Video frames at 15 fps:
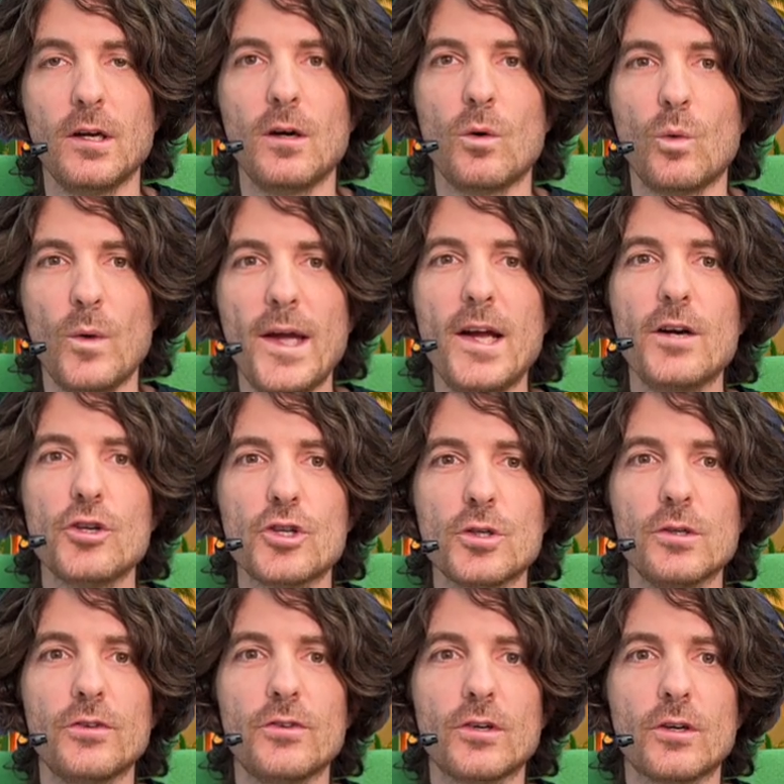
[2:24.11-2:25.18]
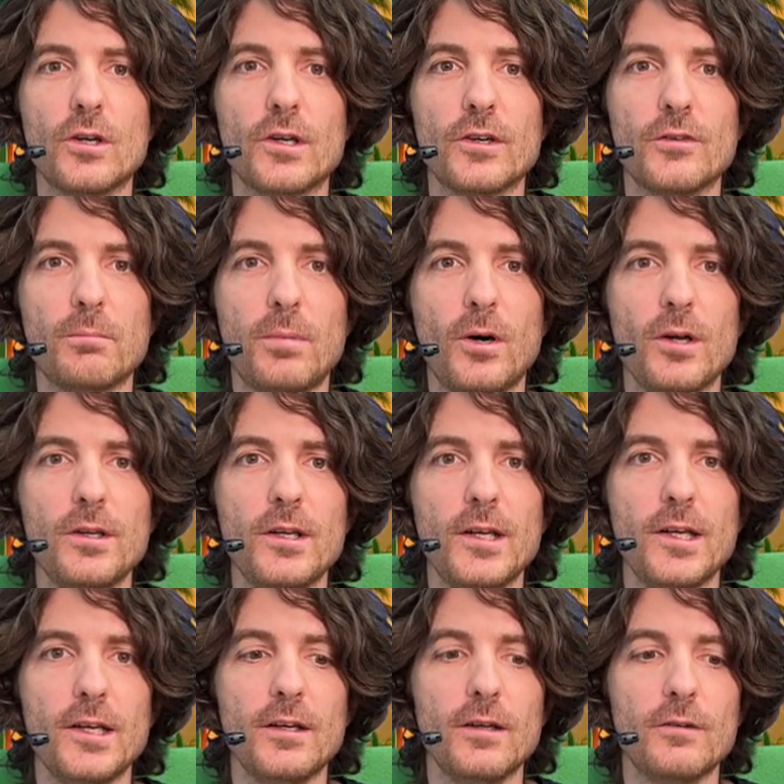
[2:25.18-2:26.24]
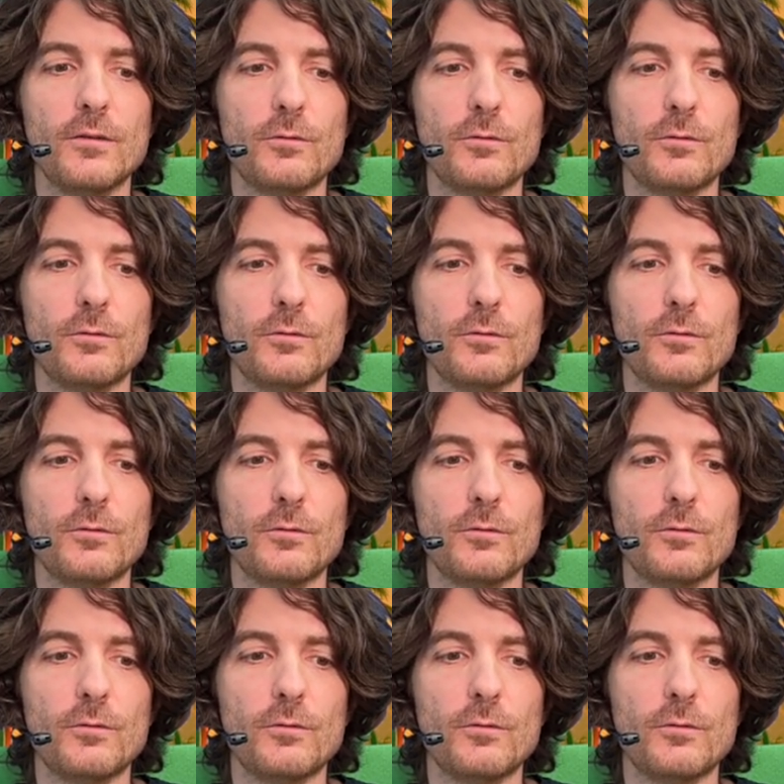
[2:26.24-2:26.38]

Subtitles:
where should the corresponding